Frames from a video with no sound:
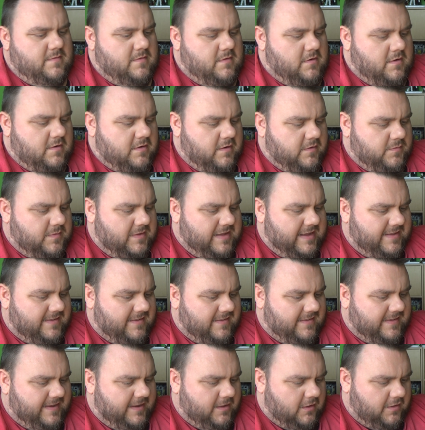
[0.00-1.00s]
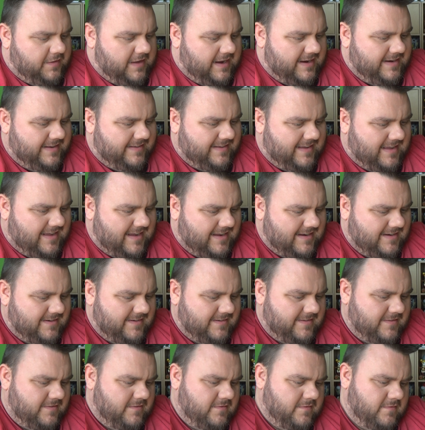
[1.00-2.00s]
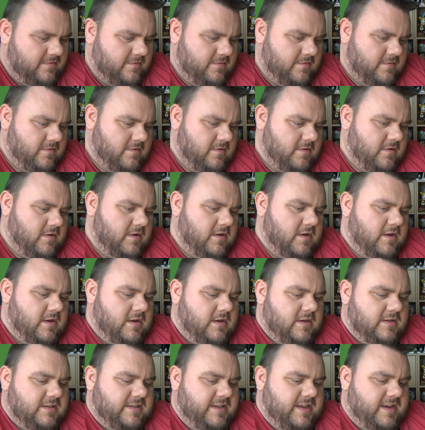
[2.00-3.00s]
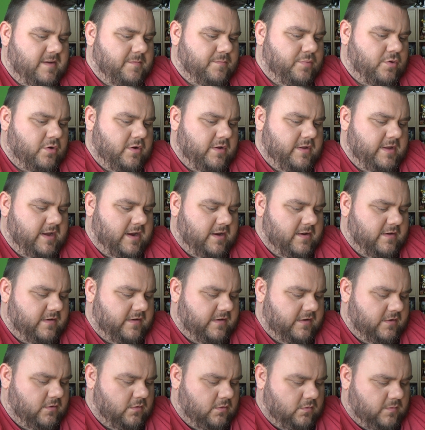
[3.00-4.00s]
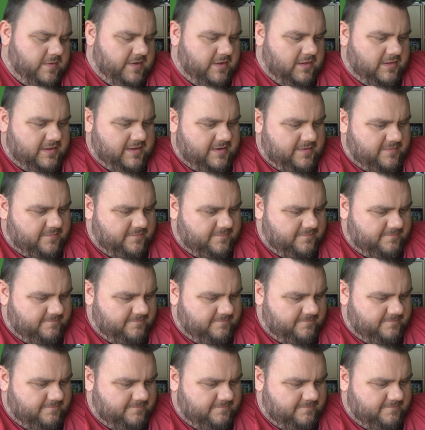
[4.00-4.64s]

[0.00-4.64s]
Of course, we like to tilt that in his hand, so you can put you can dual wield it.